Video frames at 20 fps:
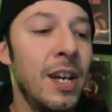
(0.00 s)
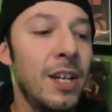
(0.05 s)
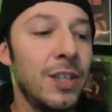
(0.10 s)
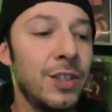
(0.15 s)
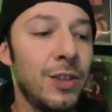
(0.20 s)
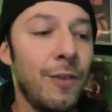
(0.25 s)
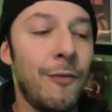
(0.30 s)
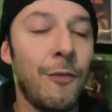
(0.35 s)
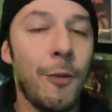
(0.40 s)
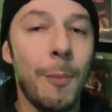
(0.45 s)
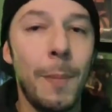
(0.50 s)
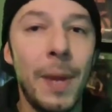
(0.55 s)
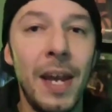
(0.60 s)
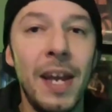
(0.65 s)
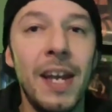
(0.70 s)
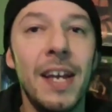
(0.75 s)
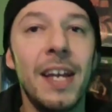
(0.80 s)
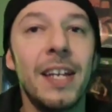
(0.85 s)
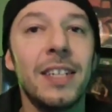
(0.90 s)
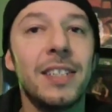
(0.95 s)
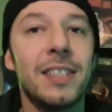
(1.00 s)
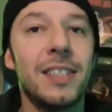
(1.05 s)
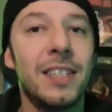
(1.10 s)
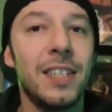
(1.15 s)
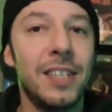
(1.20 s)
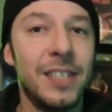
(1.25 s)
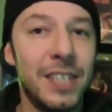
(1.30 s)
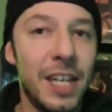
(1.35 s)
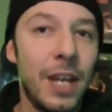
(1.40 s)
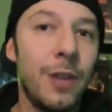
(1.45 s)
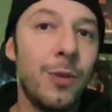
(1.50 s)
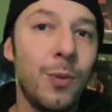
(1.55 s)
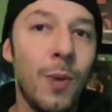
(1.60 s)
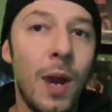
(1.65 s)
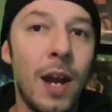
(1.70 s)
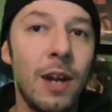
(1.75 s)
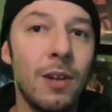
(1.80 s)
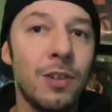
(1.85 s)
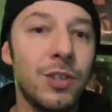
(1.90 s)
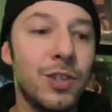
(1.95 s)
So for me, it's the Death
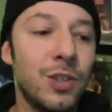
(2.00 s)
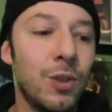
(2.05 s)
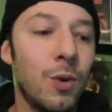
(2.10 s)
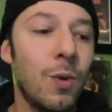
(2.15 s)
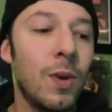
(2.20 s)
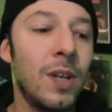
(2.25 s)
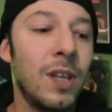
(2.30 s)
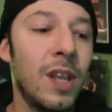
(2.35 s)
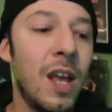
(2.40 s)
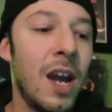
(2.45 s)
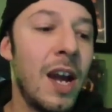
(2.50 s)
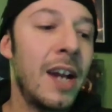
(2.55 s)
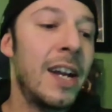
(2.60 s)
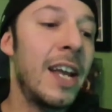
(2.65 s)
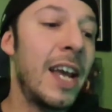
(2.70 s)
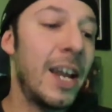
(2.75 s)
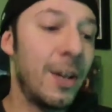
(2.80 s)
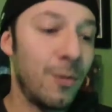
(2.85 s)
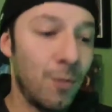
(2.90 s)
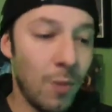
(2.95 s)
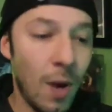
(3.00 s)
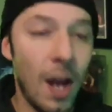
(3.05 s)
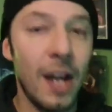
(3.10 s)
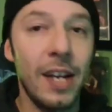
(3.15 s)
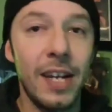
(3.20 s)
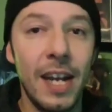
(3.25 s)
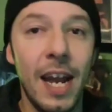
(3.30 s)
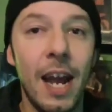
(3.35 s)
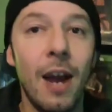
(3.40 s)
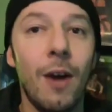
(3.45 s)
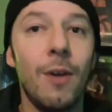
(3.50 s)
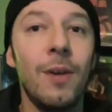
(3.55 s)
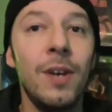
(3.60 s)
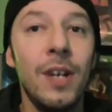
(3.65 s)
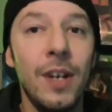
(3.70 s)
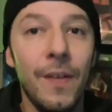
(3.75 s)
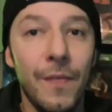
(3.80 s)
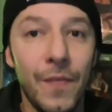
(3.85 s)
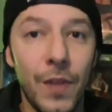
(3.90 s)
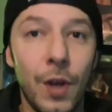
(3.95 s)
Rider storyline, and right now,
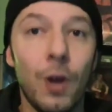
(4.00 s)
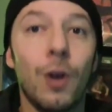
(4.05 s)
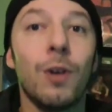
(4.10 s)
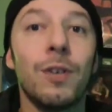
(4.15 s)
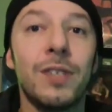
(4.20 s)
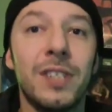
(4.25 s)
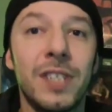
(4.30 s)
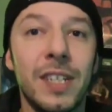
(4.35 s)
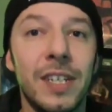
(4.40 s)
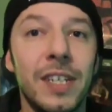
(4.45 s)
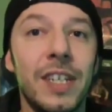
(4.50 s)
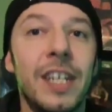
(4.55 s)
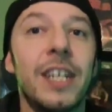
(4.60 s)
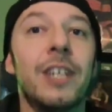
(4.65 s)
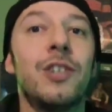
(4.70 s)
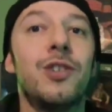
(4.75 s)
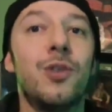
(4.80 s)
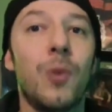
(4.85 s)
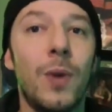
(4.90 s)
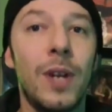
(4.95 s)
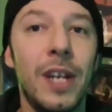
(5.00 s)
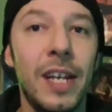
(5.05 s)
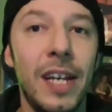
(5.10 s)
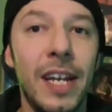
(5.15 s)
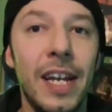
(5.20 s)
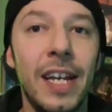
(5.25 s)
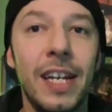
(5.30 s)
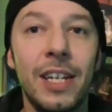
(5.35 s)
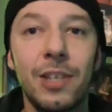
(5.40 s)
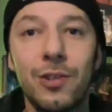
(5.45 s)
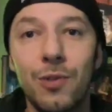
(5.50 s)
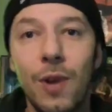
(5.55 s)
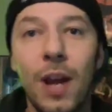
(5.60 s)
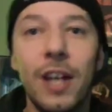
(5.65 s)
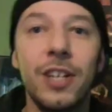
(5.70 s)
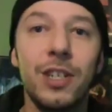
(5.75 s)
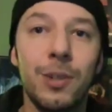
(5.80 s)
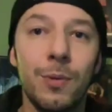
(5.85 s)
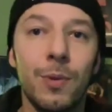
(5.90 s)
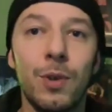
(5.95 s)
the Hurt Syndicate joining in and
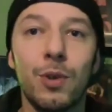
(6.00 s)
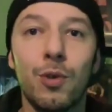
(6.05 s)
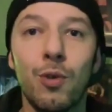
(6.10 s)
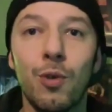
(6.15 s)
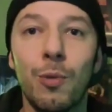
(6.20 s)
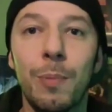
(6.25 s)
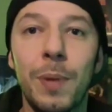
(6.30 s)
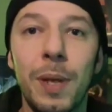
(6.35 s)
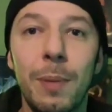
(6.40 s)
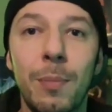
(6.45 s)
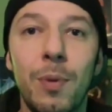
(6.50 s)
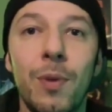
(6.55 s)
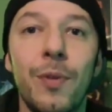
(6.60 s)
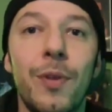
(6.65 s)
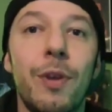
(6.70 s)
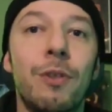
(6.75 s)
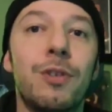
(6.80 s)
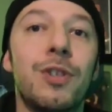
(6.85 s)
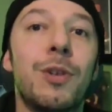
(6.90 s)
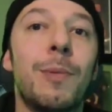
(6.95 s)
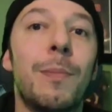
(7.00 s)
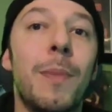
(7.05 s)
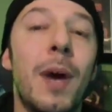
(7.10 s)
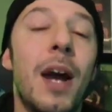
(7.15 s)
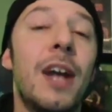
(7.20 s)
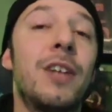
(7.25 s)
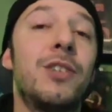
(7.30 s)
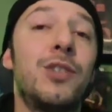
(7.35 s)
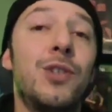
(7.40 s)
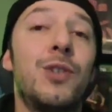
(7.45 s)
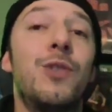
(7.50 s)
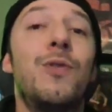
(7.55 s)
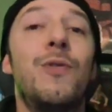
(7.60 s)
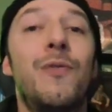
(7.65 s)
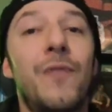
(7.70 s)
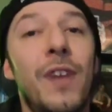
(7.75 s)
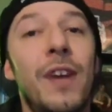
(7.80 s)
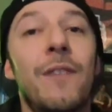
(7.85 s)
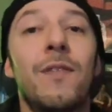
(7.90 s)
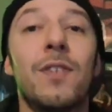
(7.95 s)
trying to recruit people. Those are my two
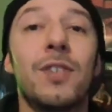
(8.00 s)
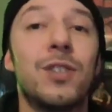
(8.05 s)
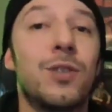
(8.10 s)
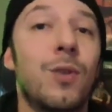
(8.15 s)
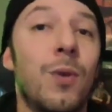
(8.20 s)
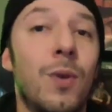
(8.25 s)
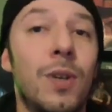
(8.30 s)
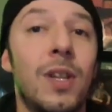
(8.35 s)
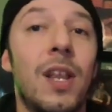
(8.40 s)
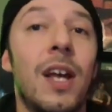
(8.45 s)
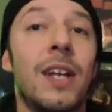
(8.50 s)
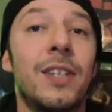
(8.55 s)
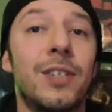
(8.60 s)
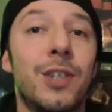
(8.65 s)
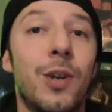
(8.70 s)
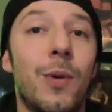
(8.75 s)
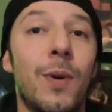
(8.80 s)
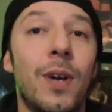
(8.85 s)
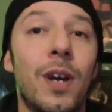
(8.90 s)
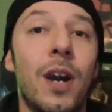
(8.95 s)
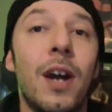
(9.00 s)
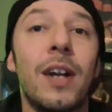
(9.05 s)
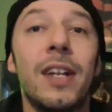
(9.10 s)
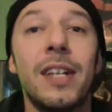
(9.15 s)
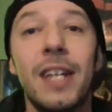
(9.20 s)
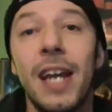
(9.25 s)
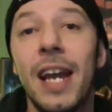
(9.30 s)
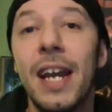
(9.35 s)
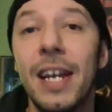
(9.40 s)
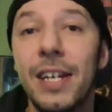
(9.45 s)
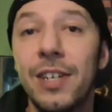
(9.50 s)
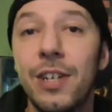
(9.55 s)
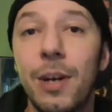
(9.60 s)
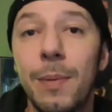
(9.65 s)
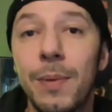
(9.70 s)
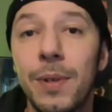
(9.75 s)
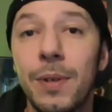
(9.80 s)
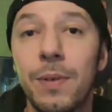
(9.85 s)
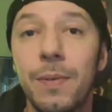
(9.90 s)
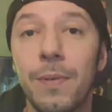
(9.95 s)
favorite storylines going on in
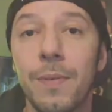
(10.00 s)
AEW.